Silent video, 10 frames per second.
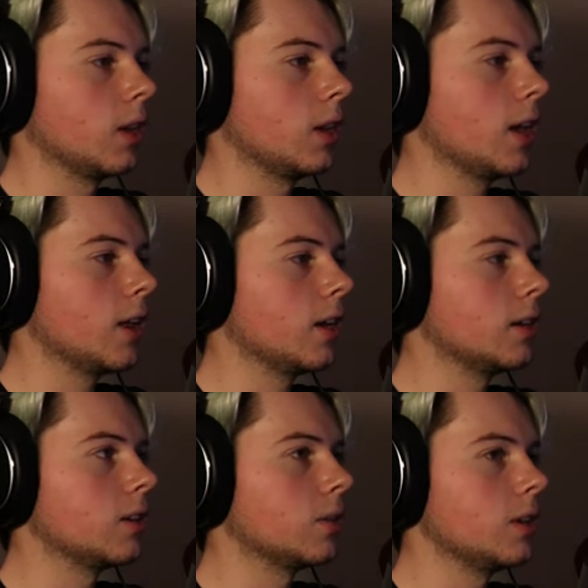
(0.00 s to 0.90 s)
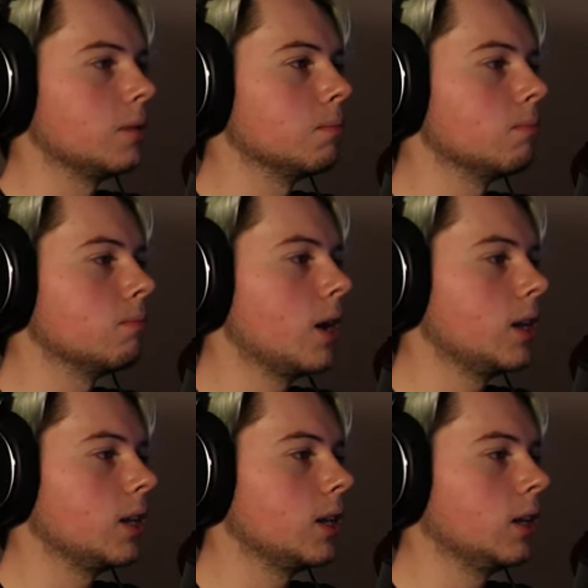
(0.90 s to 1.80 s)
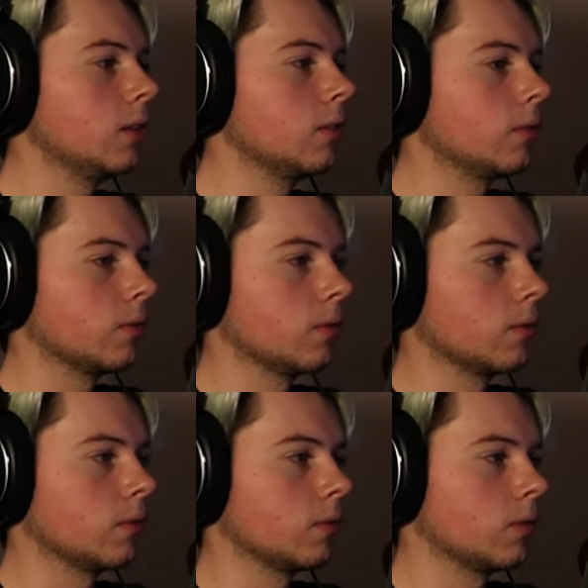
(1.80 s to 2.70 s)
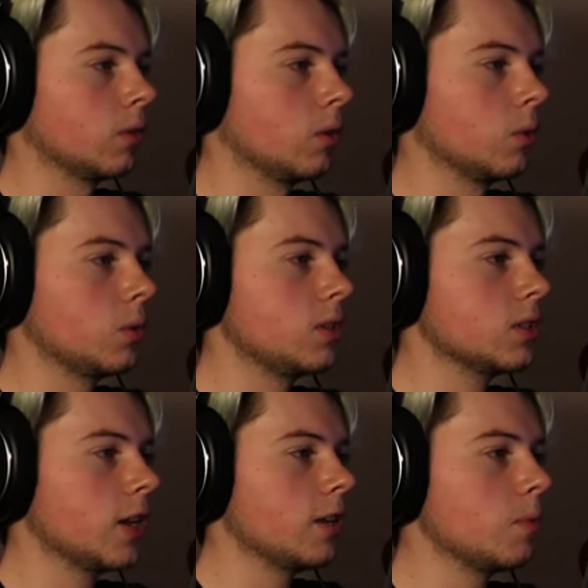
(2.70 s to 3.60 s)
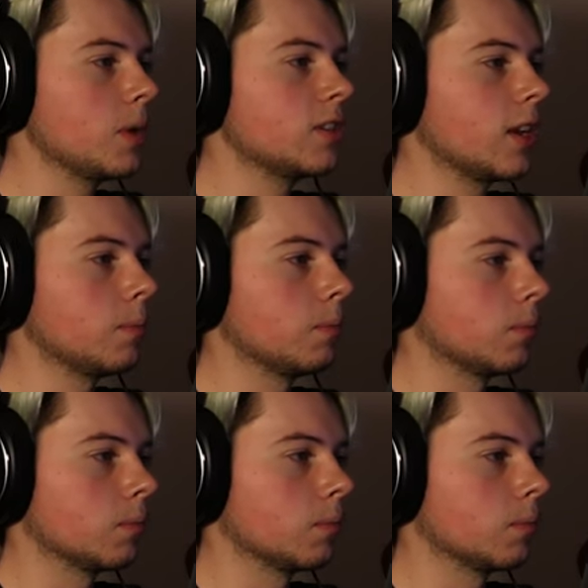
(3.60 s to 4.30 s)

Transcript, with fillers: Again, I don't need money which is kind of a big shame.